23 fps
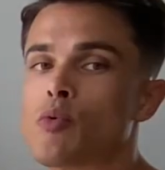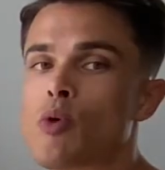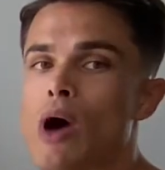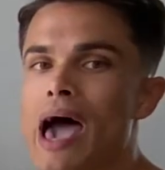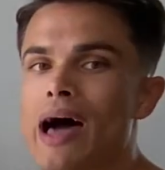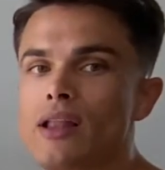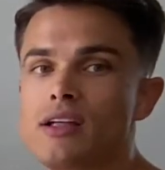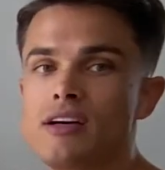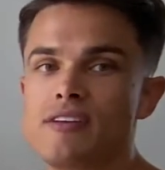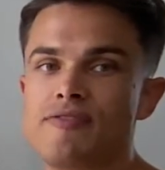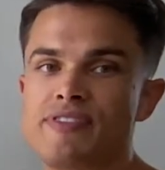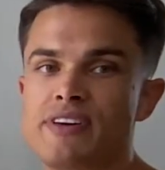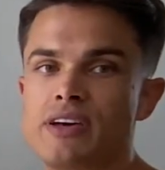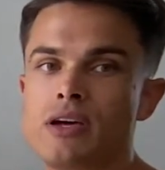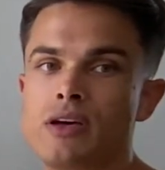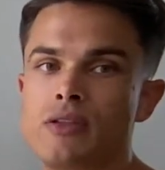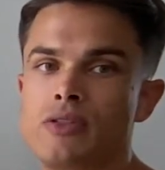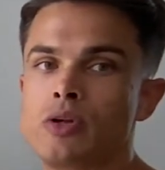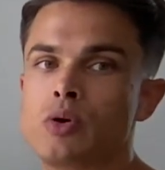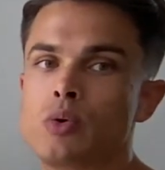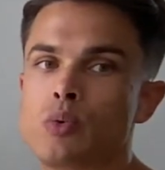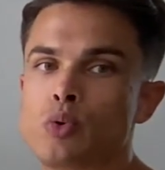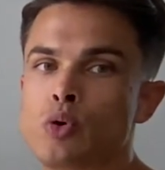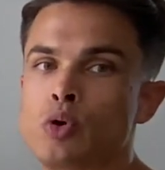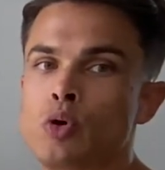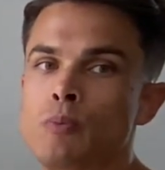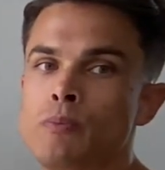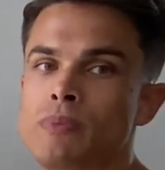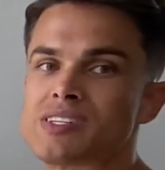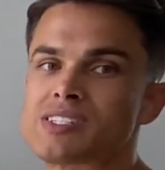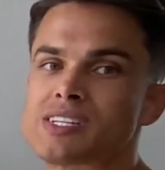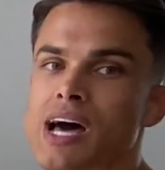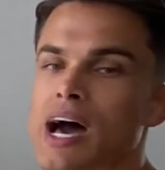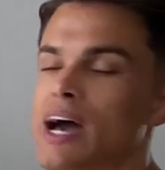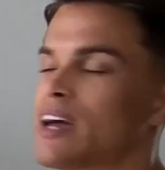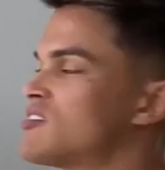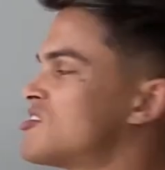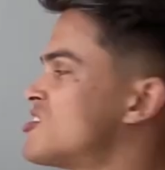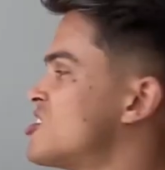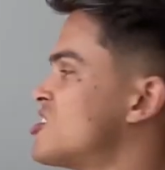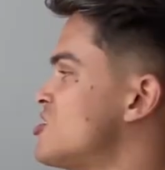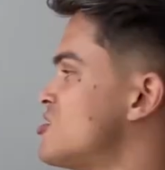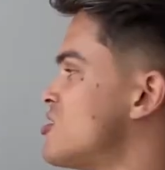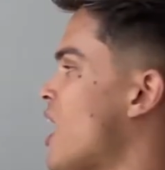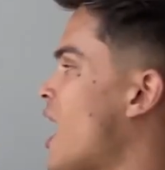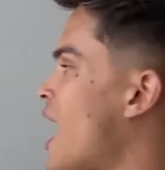elephant in the room besides
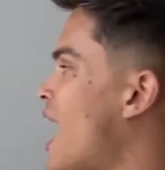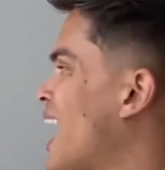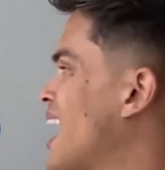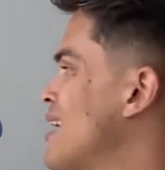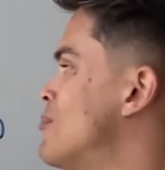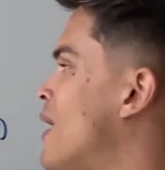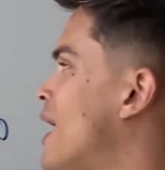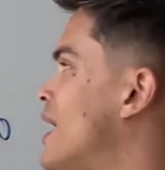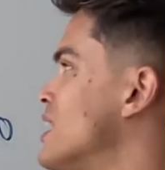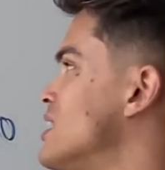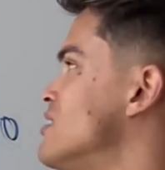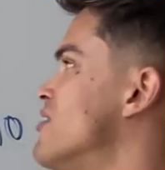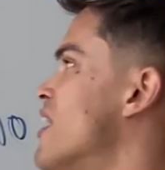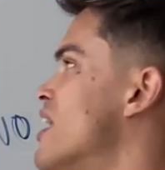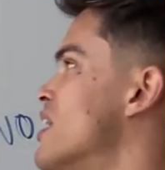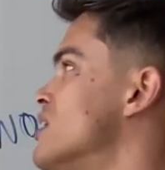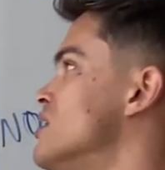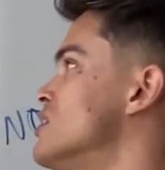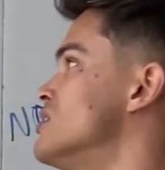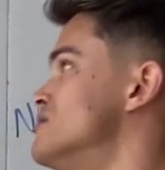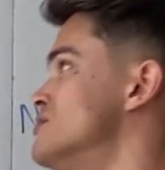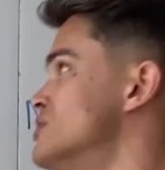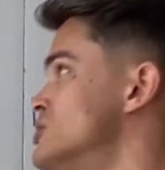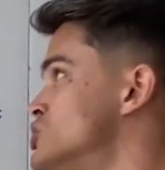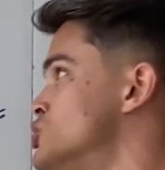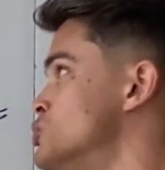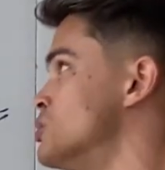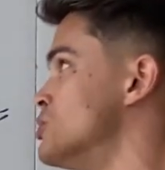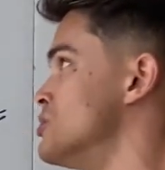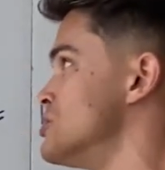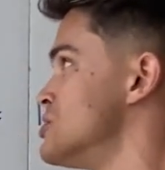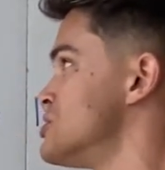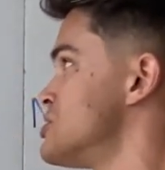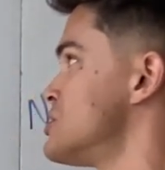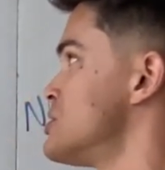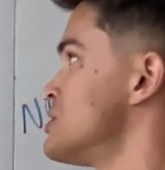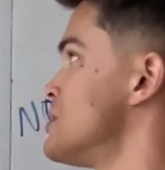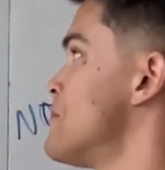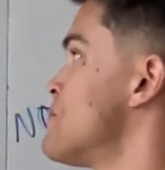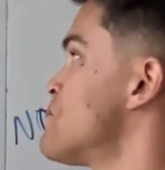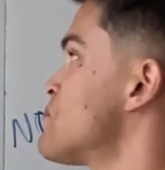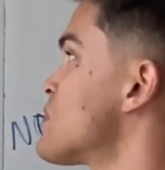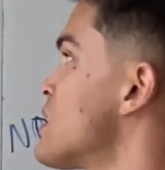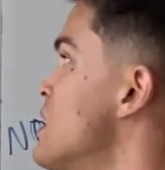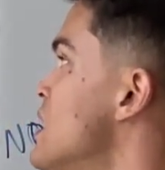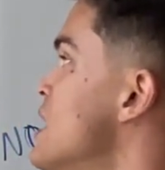these high body fat individuals,
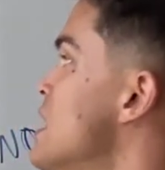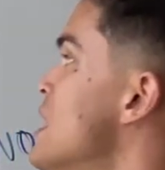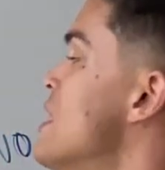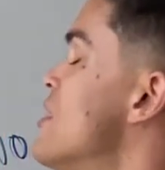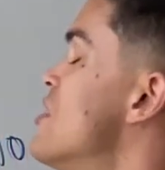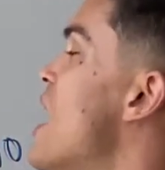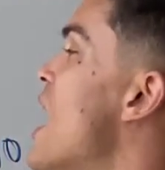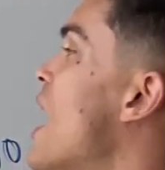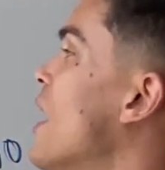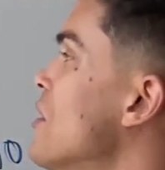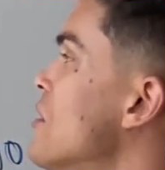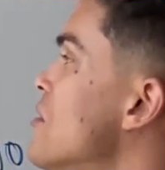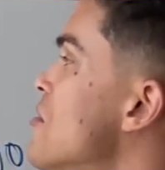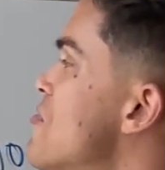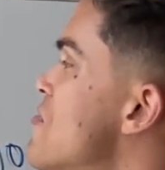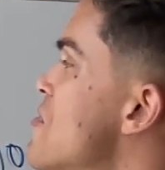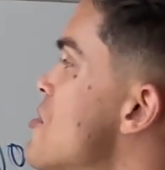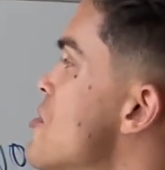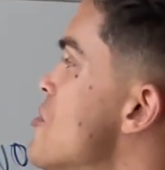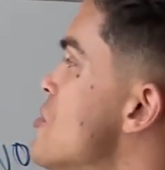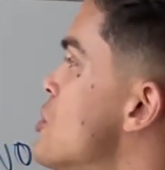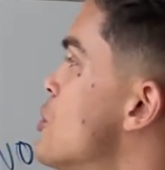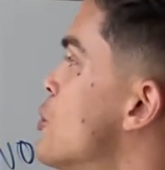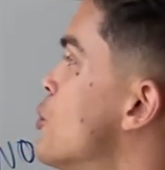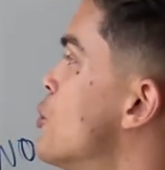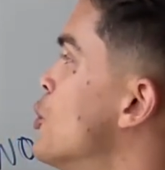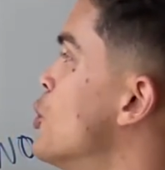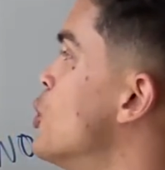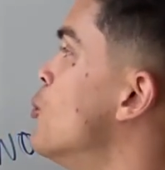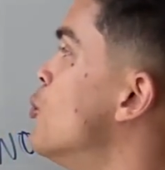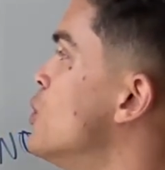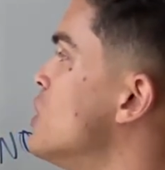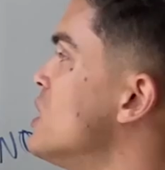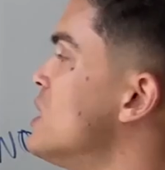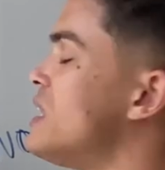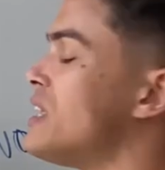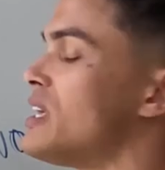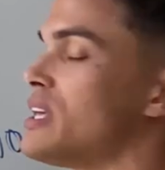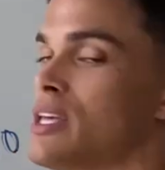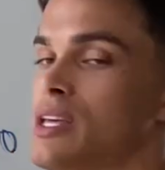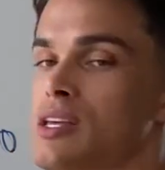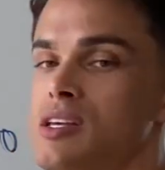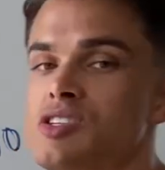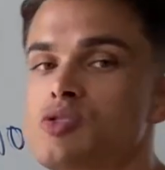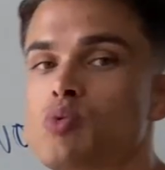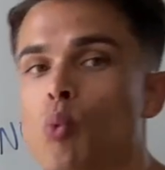the elephant in the room really
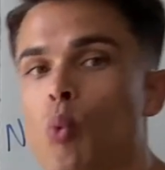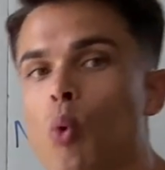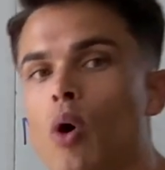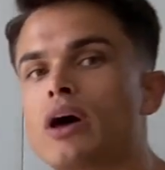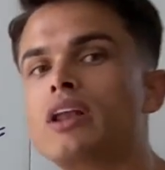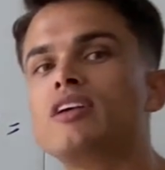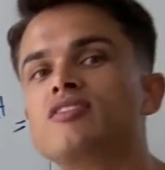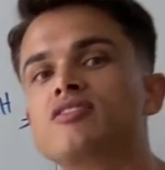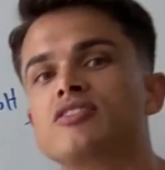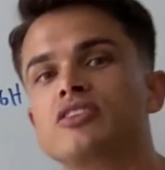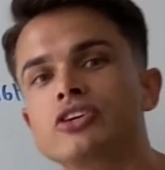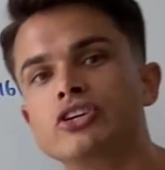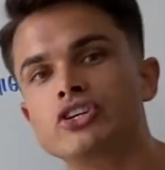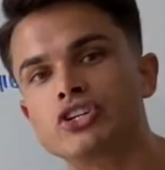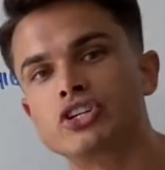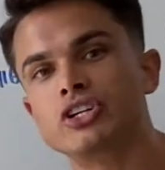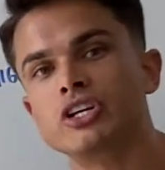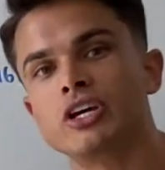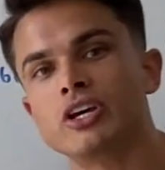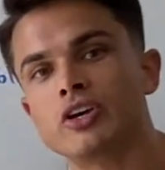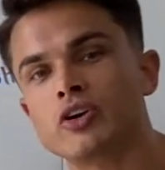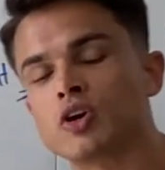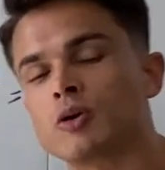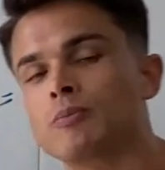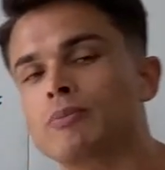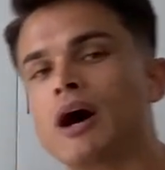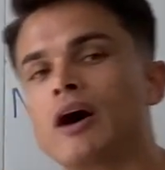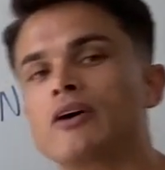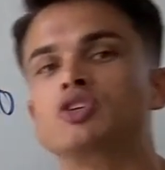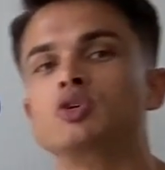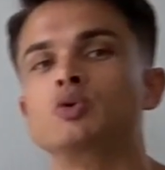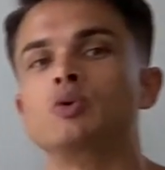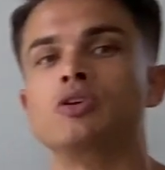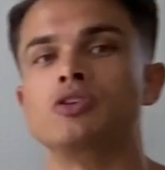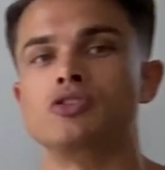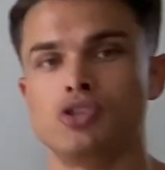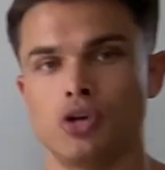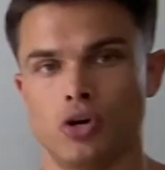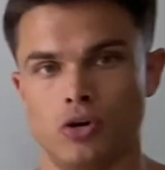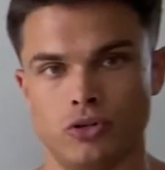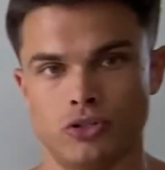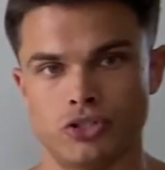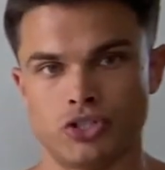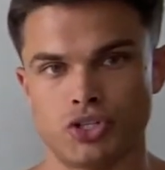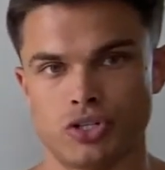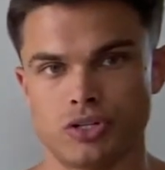is, what is the shit you're about to
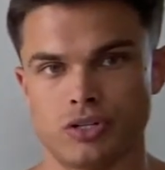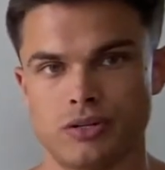indulge in?